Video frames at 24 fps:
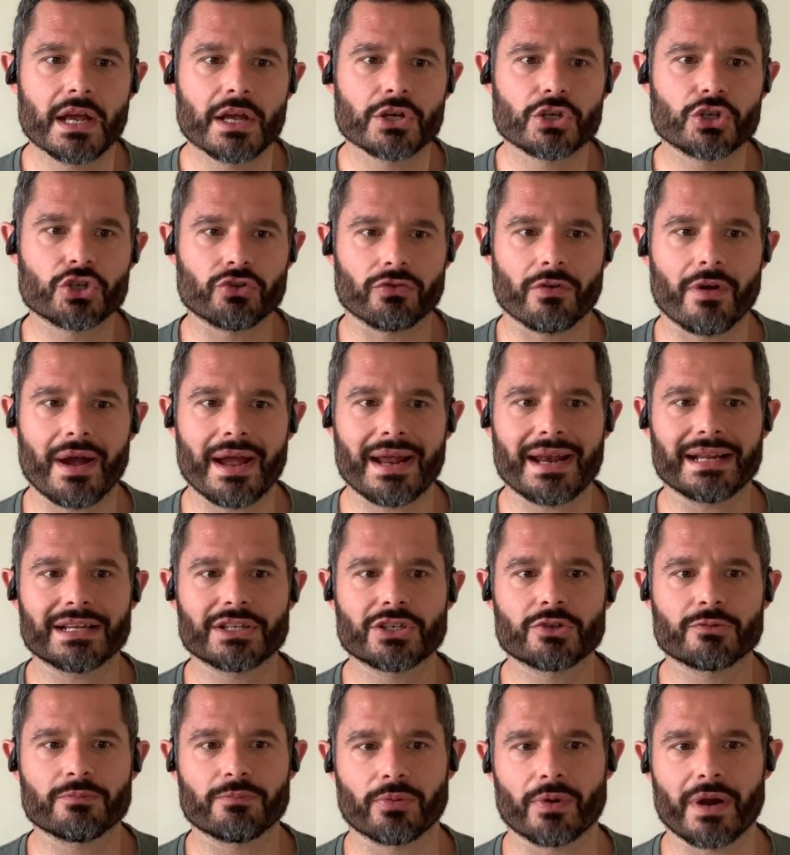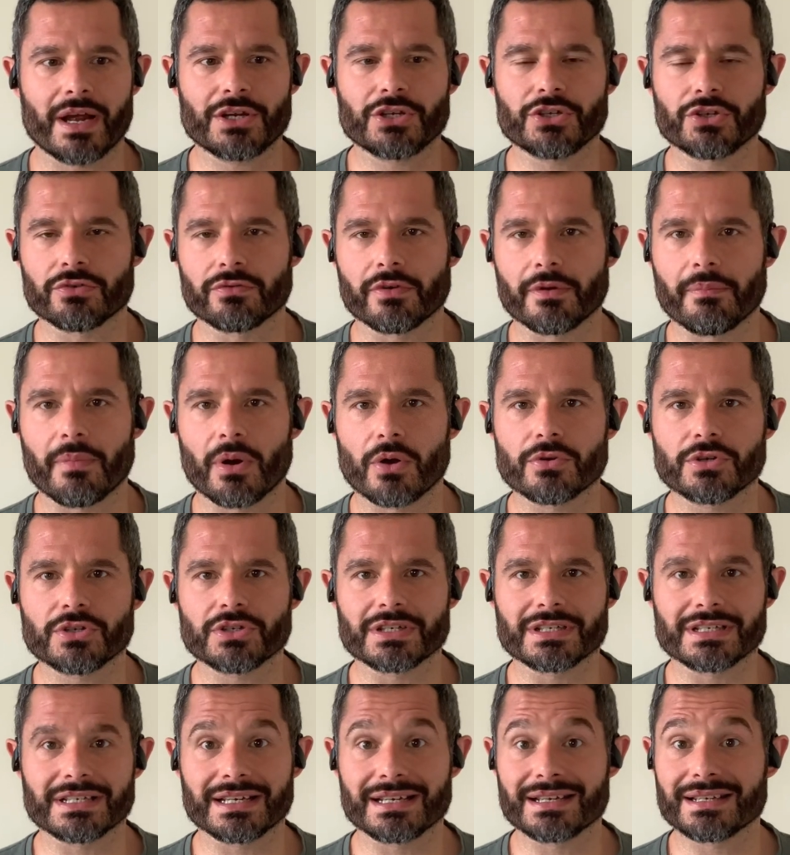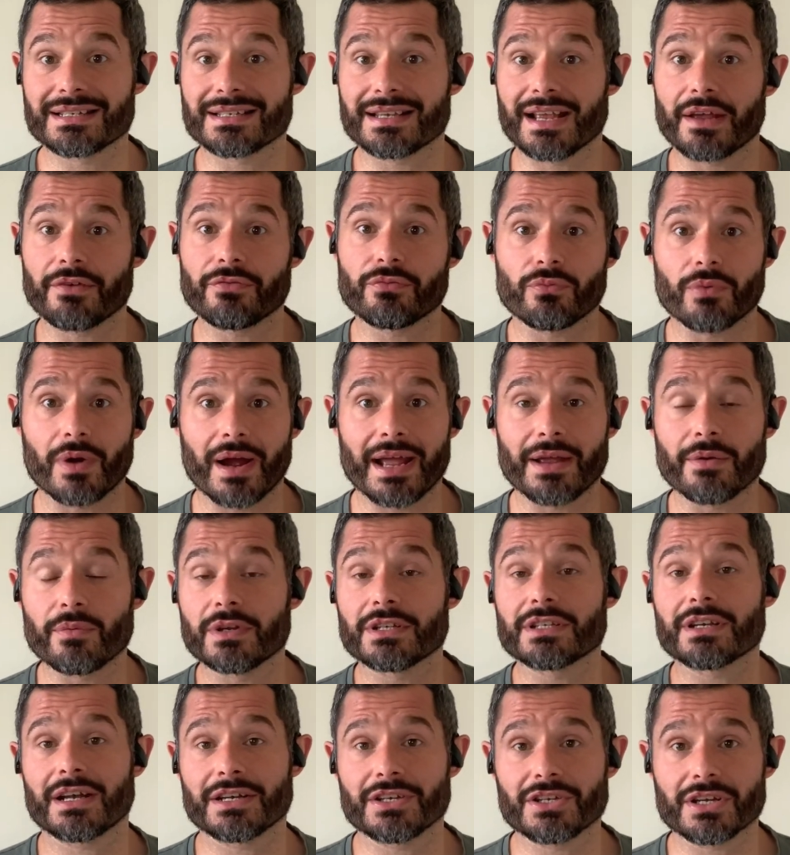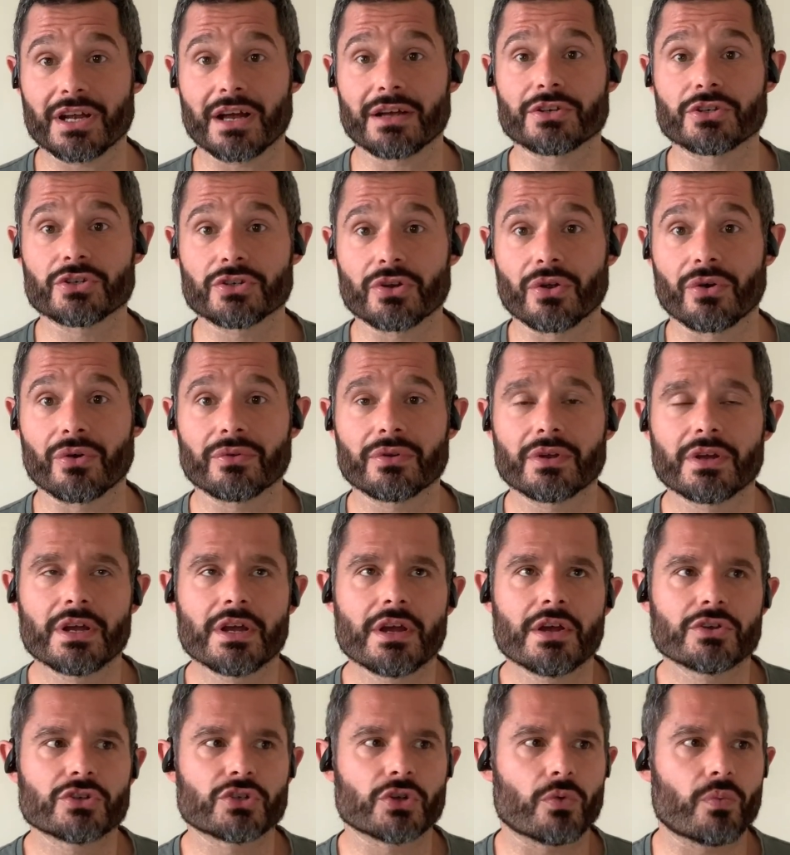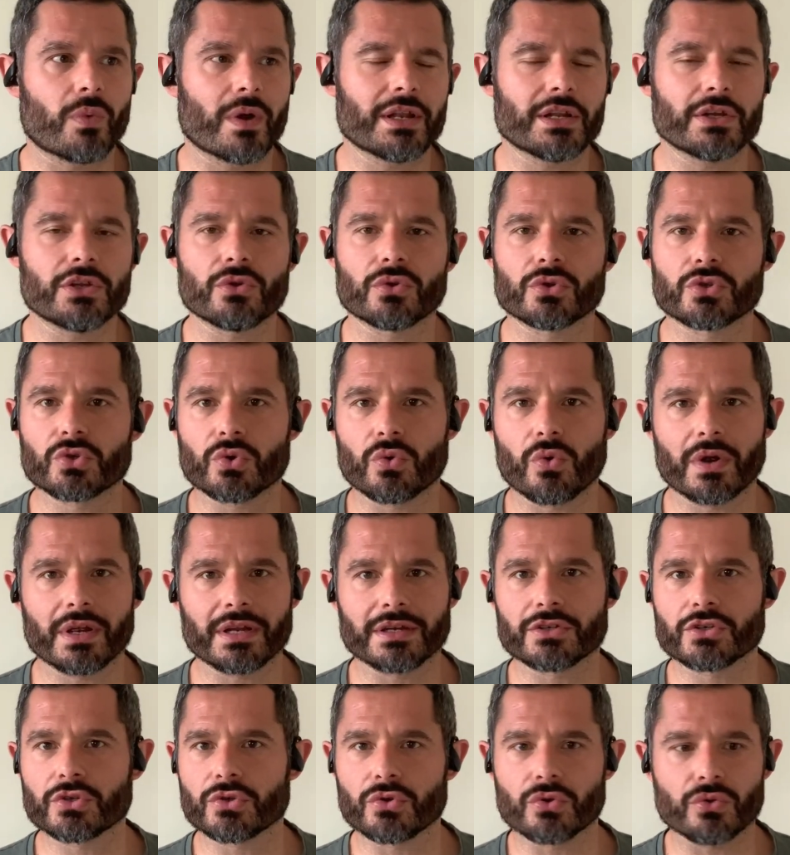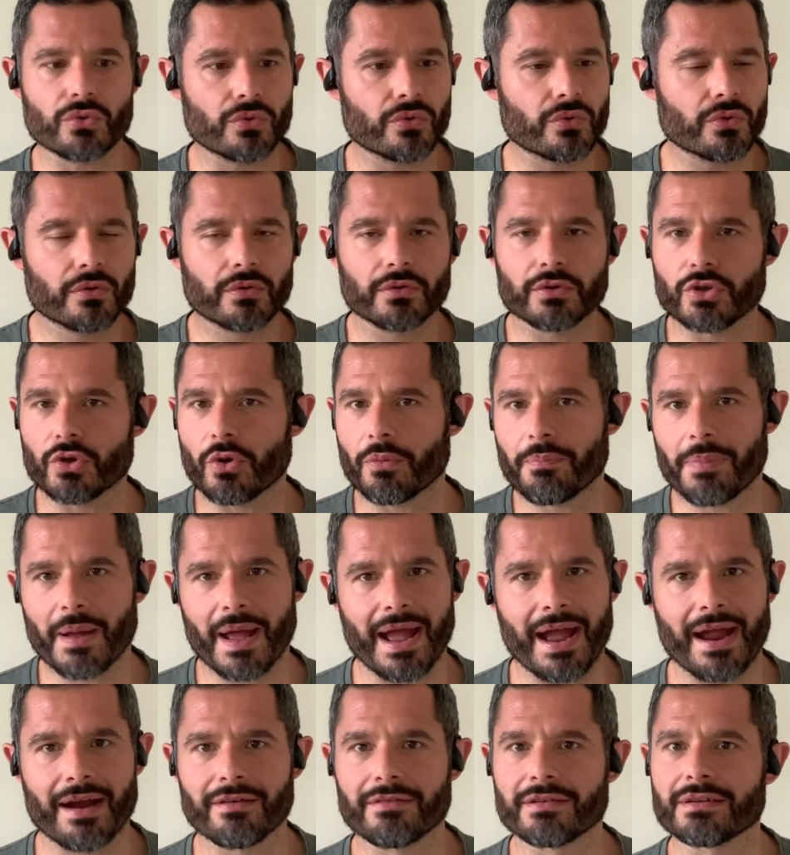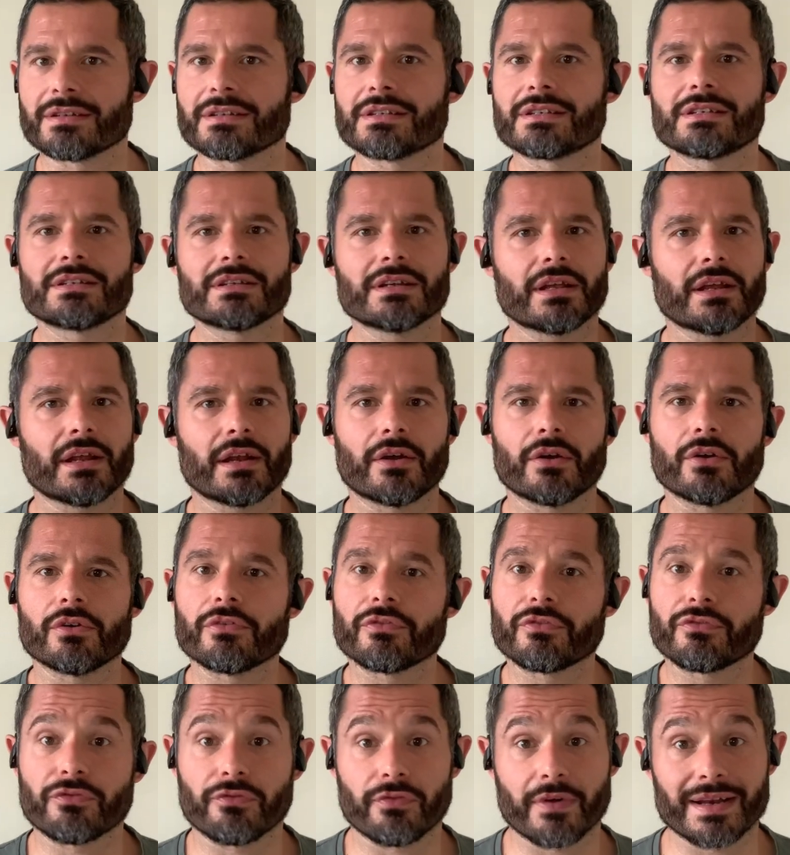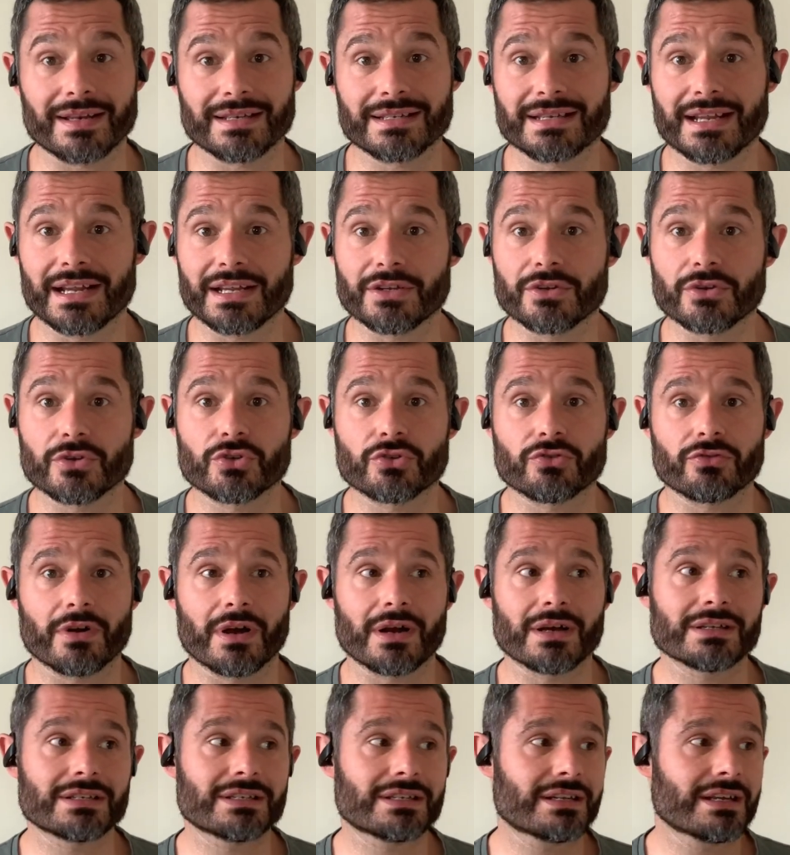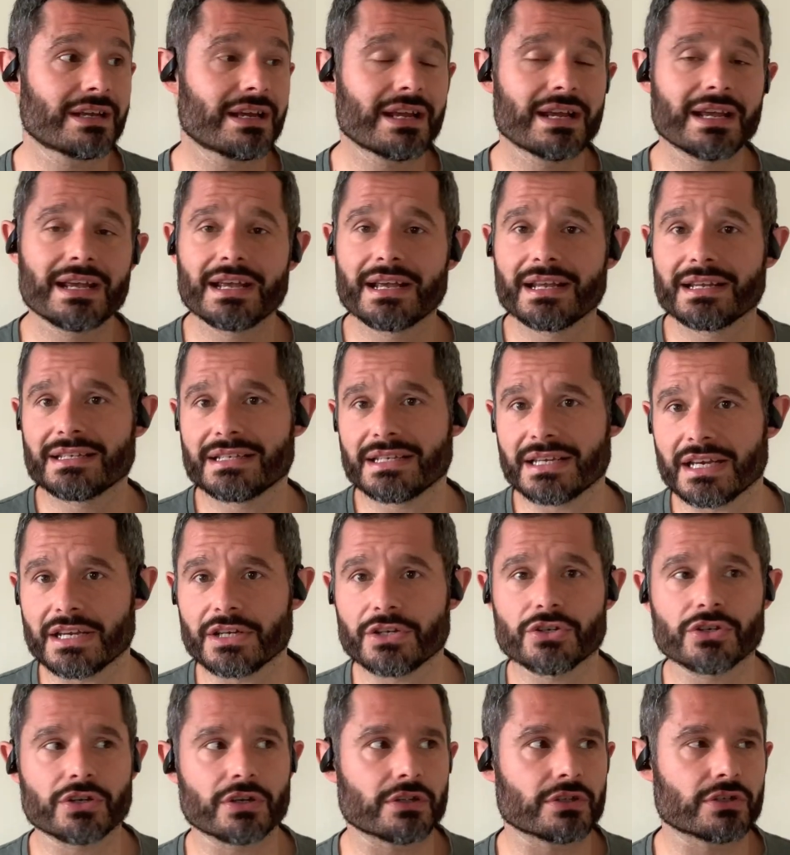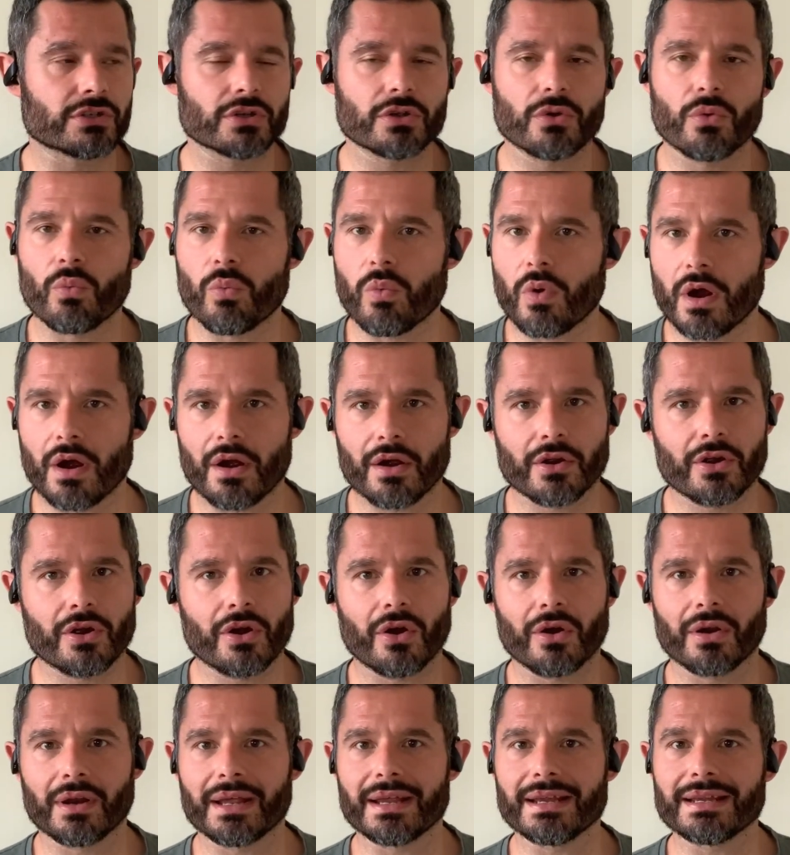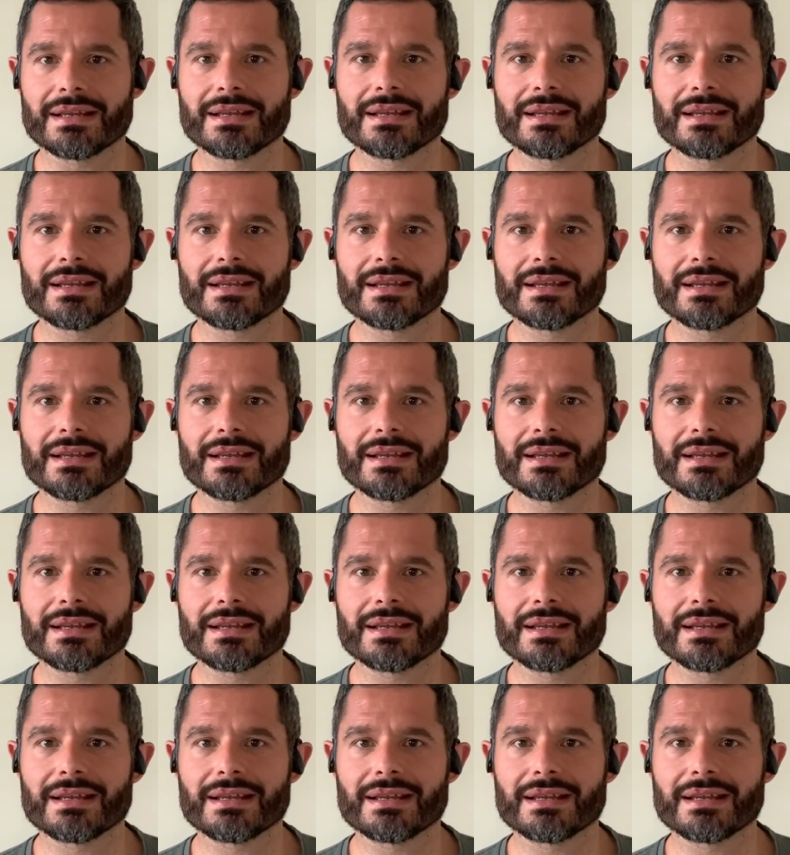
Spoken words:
Try and express your emotions in a safe way, which I touched on. So whether you're talking to your parents, you know, friends that you trust, teachers, work colleague,